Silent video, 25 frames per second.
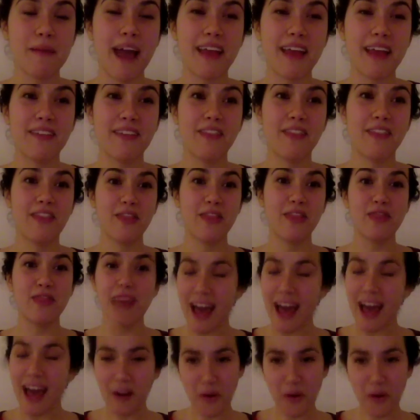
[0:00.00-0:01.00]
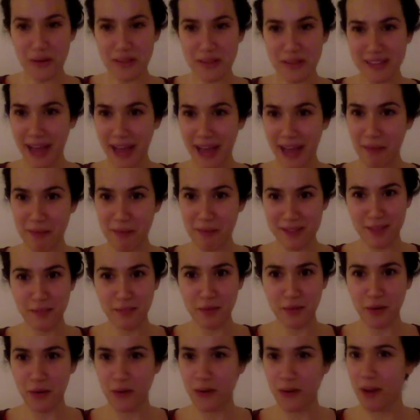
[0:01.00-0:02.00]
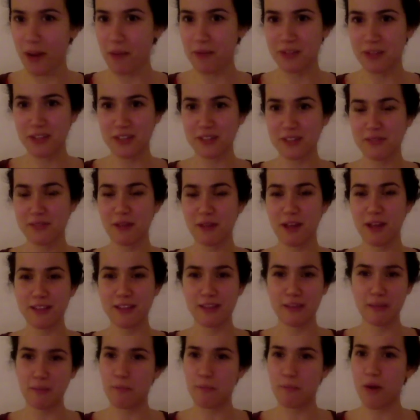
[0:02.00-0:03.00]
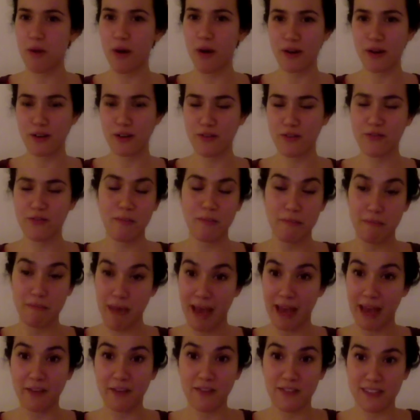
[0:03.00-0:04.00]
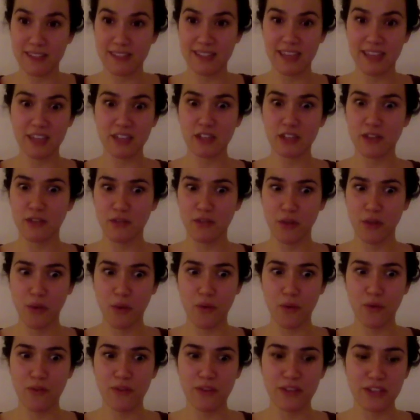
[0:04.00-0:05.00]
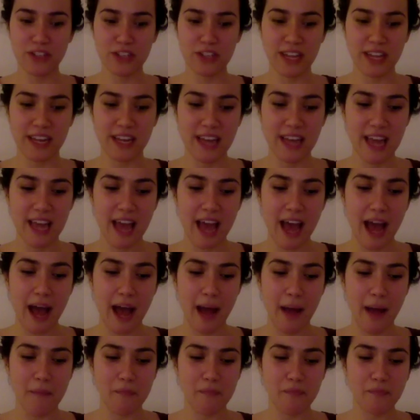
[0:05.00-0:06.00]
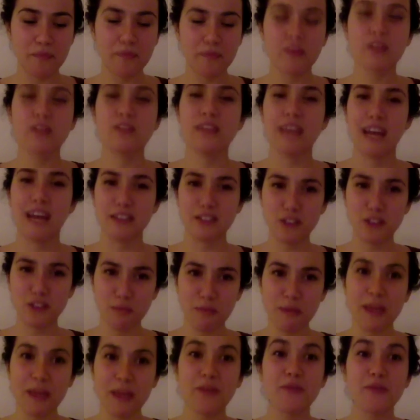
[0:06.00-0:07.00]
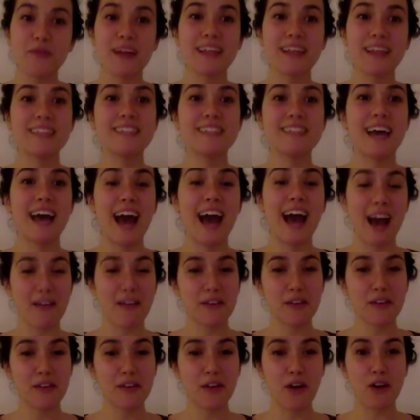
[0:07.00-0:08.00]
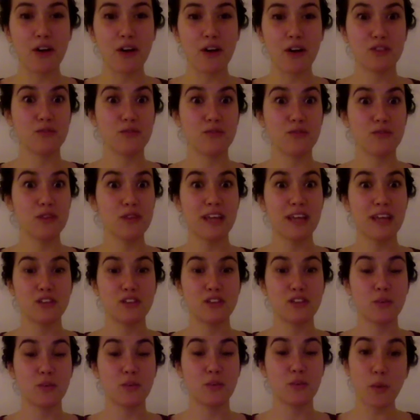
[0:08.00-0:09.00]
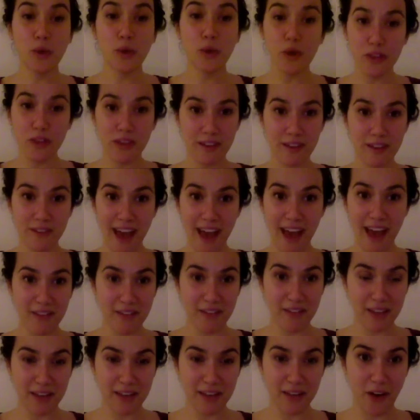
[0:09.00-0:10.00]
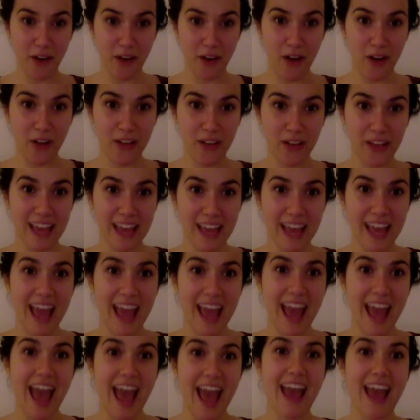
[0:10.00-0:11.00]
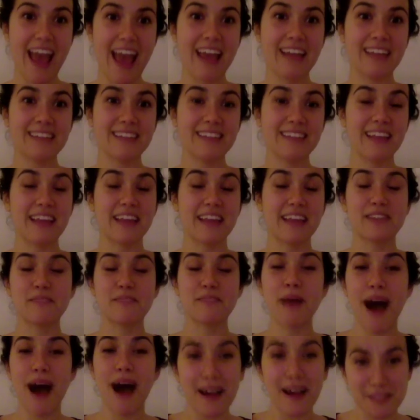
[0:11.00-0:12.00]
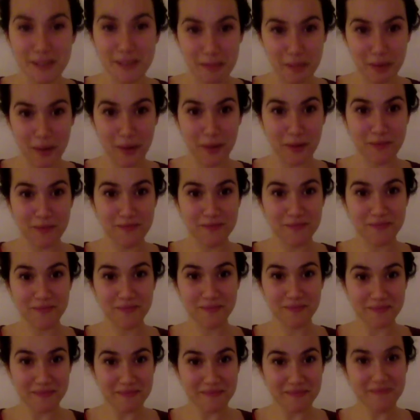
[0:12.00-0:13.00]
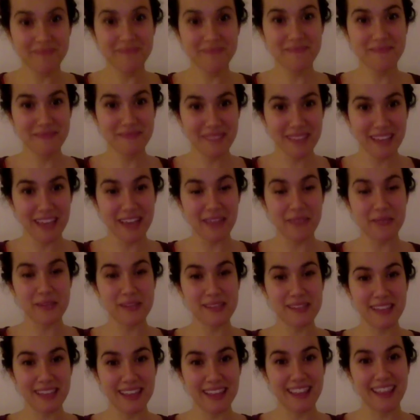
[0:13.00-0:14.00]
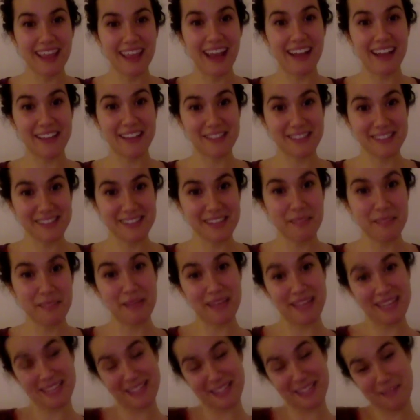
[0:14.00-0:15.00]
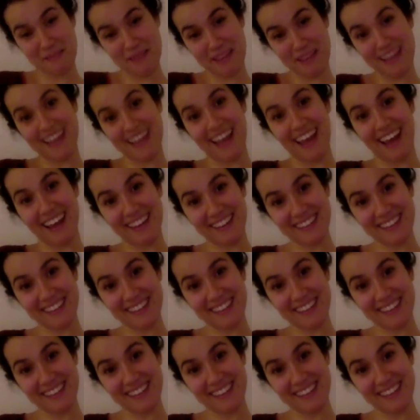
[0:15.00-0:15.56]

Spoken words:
And that always happens in the program. It's a part of manifestation of the whole vision. Um, yeah. So being ready to have it all, to realize you're worthy of having it all and that it's possible. I would say that's the place to be at.